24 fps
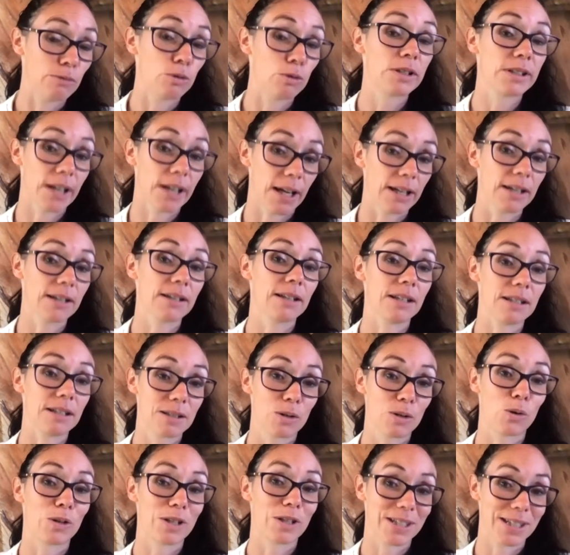would take his
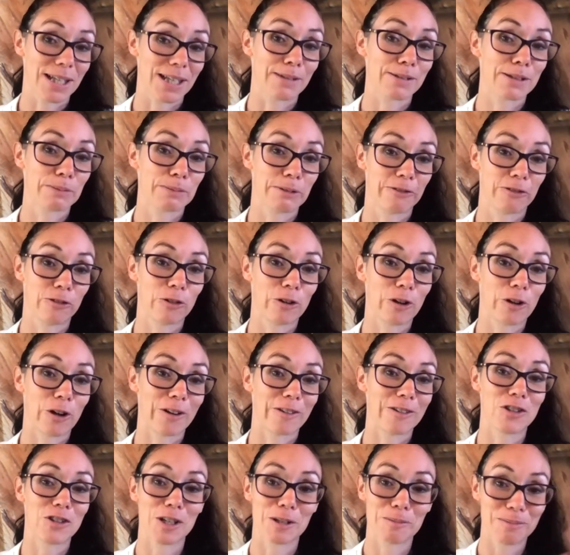cordyceps before going to
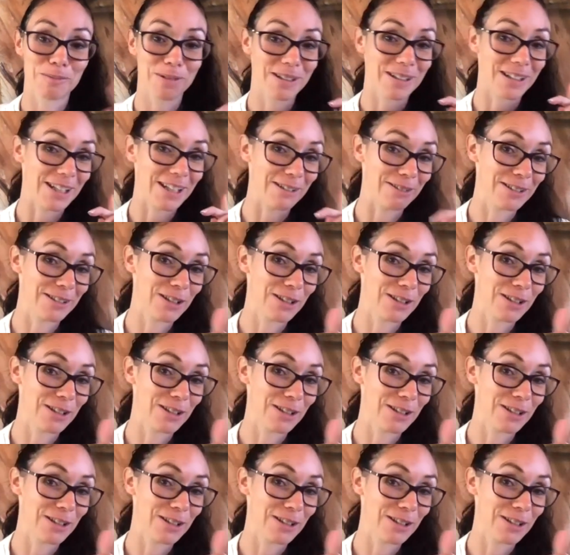the gym and he